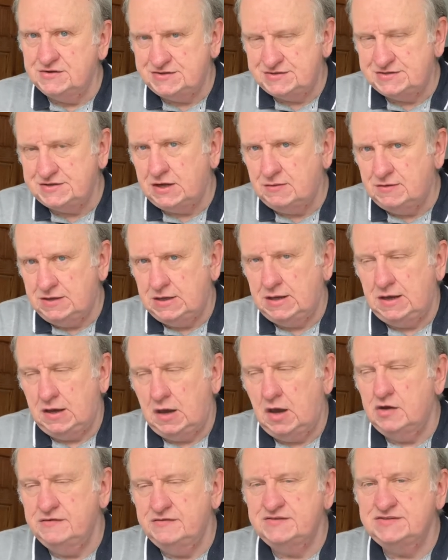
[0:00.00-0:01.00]
So
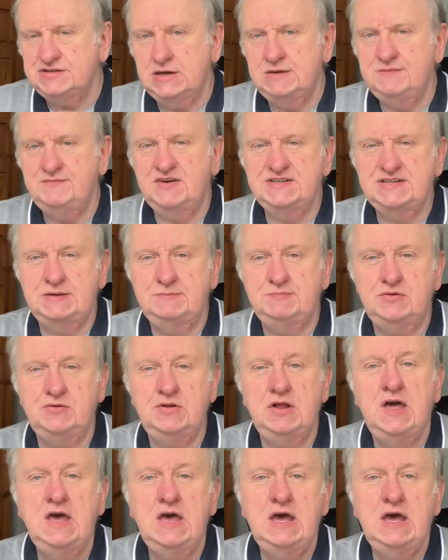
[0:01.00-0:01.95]
over time, for example,